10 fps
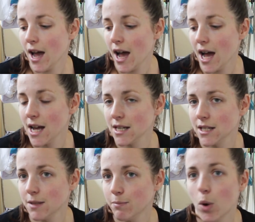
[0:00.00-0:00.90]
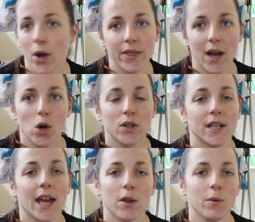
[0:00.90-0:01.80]
and putting that all
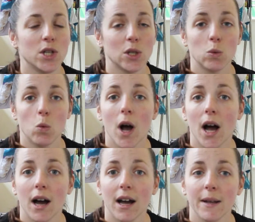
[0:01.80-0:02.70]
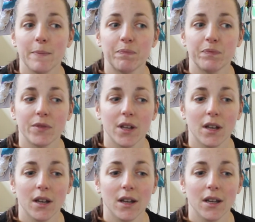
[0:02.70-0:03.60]
together, which is why,
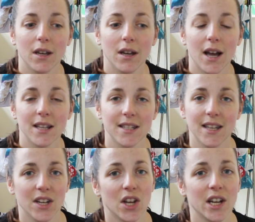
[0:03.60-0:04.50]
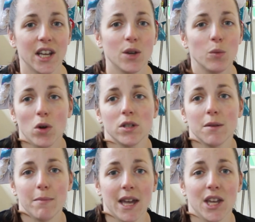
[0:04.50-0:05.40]
as I said earlier, you want to
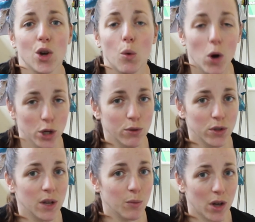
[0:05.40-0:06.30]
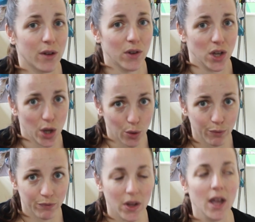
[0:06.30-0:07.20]
make your wash routine work for you.
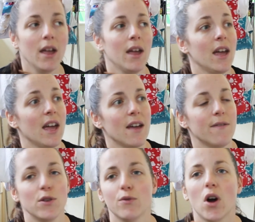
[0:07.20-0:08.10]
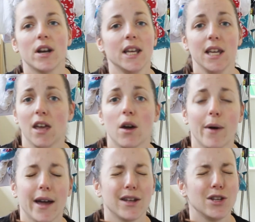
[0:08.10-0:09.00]
If you've got an eco
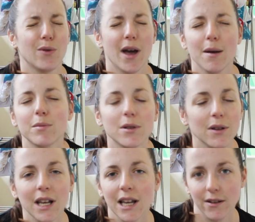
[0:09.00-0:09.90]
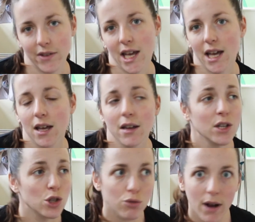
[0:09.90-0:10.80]
egg and you absolutely love it,
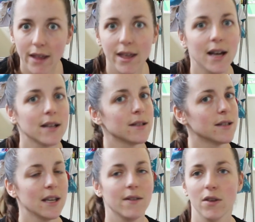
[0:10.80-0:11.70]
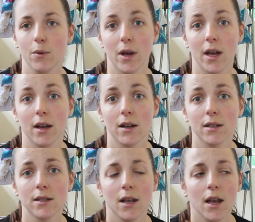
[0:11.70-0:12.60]
try that, see if it works.